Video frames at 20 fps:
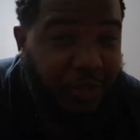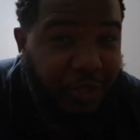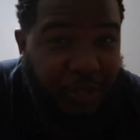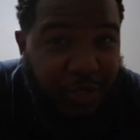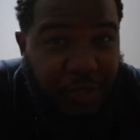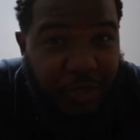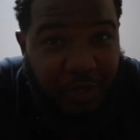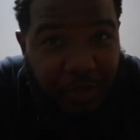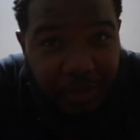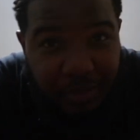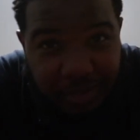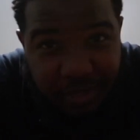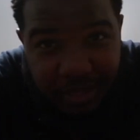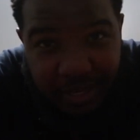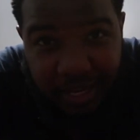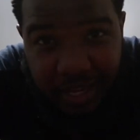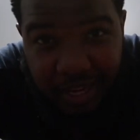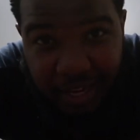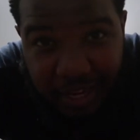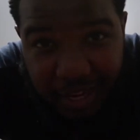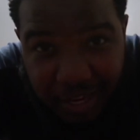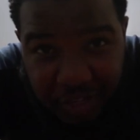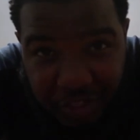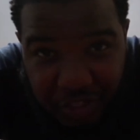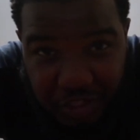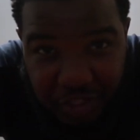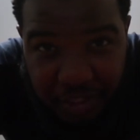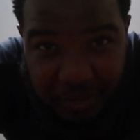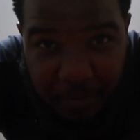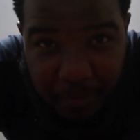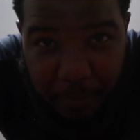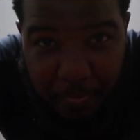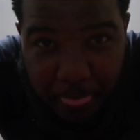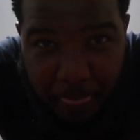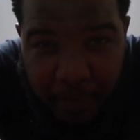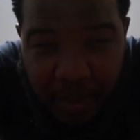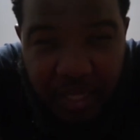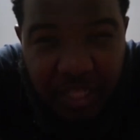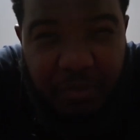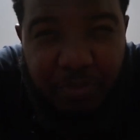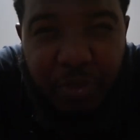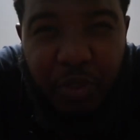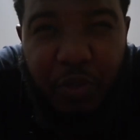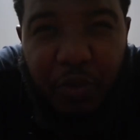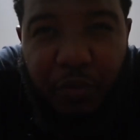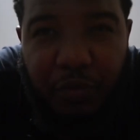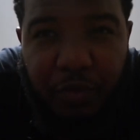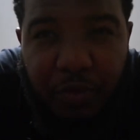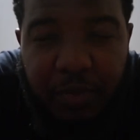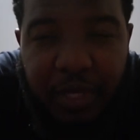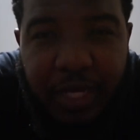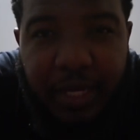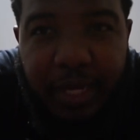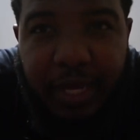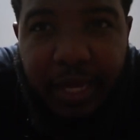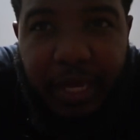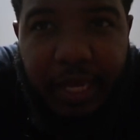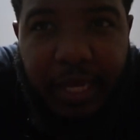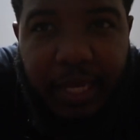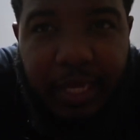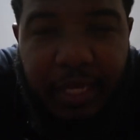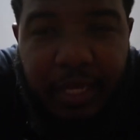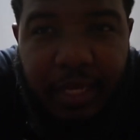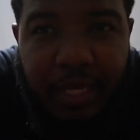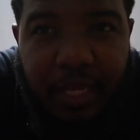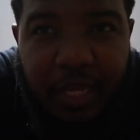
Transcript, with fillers: Cause you know, like nature is beautiful man, like